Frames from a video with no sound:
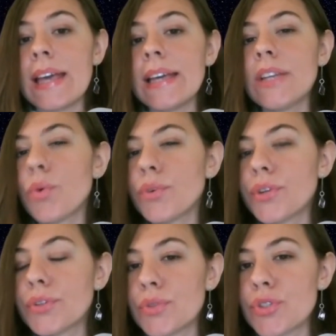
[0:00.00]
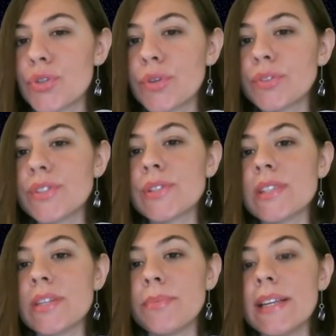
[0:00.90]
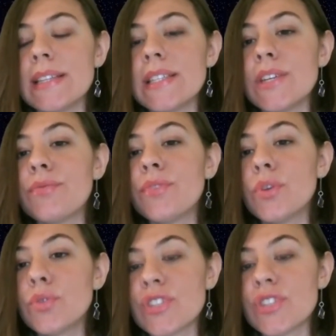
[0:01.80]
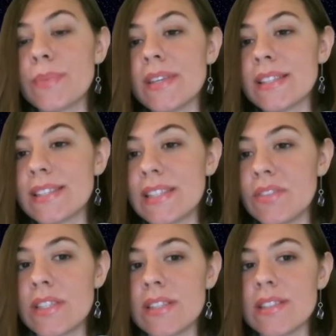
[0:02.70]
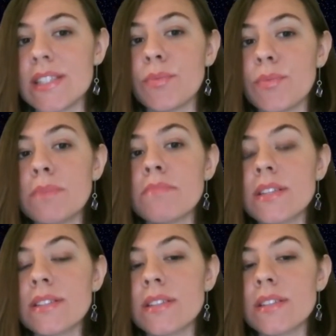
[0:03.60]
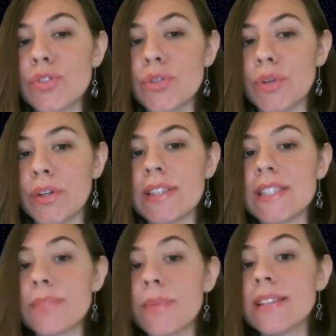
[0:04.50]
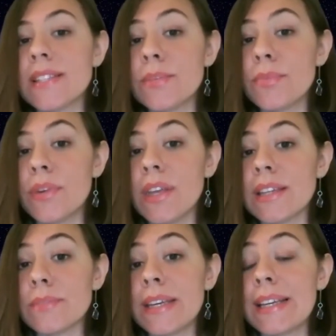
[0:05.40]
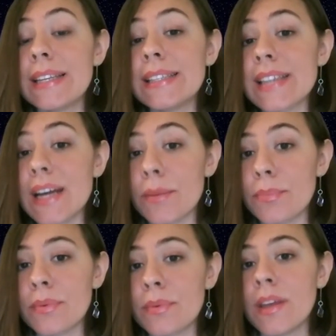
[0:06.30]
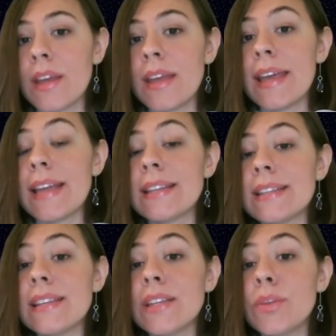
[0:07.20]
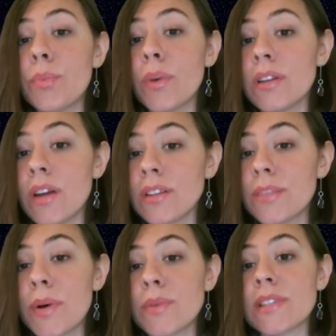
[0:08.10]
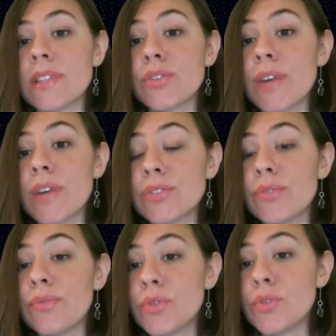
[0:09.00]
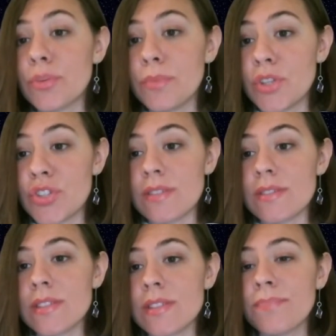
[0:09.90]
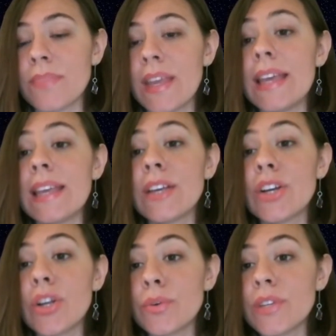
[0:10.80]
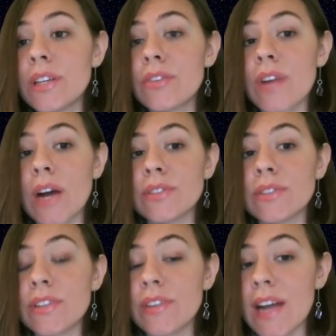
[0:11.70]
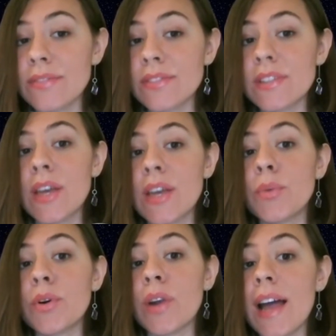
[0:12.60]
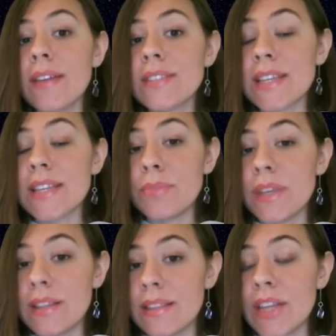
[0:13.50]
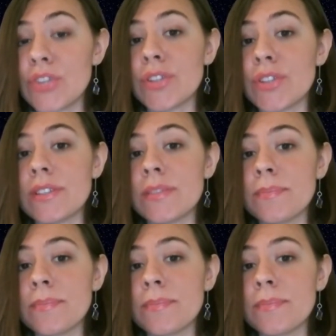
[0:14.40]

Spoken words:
In order to ensure the sustainability of future space activities, we must ensure that space debris can be cleaned up and that it will not pose a threat to future missions, including crowded craft where lives can be endangered.